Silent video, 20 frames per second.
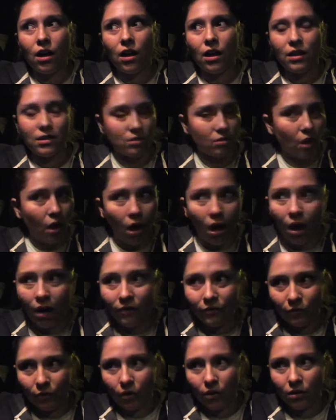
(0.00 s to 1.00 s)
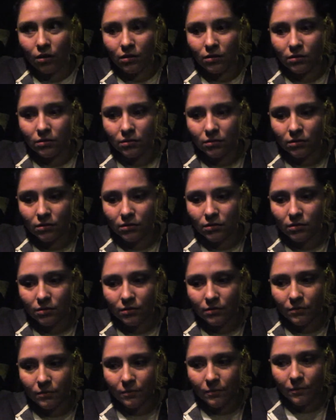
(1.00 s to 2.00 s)
It's awful.
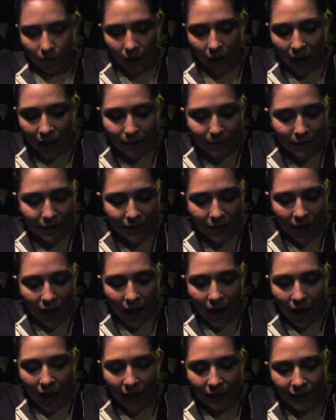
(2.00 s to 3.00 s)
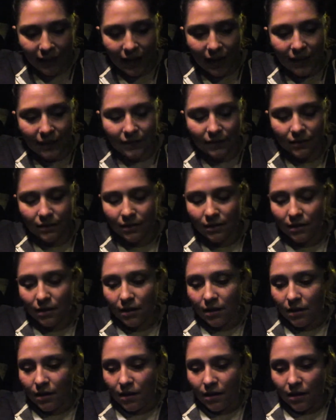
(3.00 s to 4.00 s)
I mean, I can't,
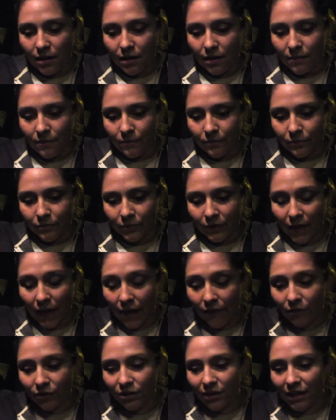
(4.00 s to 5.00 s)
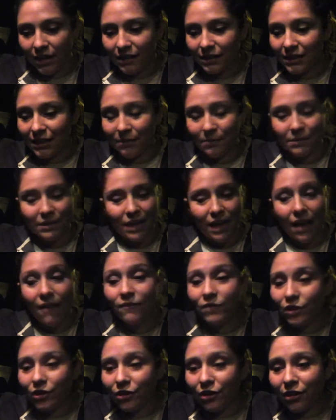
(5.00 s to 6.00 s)
everything seems
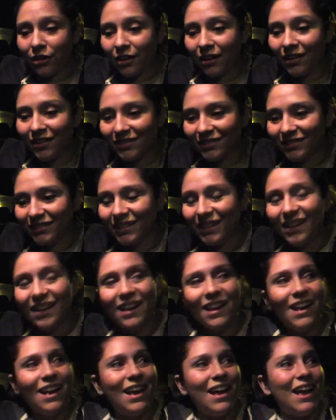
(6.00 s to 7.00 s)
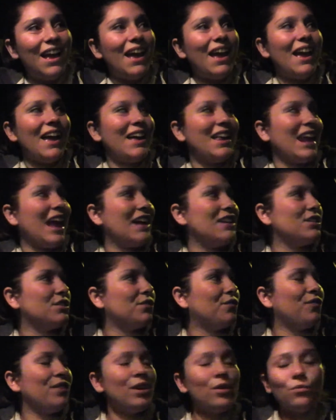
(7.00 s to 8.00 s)
heavier. And I
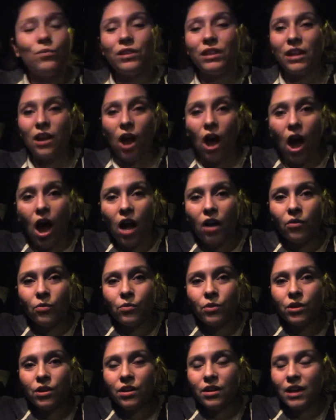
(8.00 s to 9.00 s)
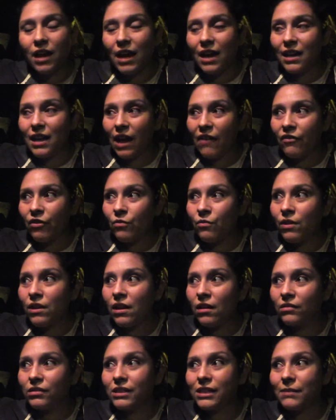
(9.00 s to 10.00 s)
just feel really awkward, and everyone
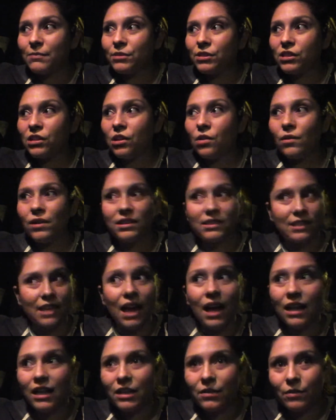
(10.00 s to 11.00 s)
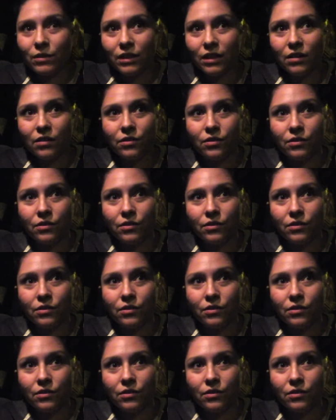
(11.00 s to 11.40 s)
else seems to know exactly what they're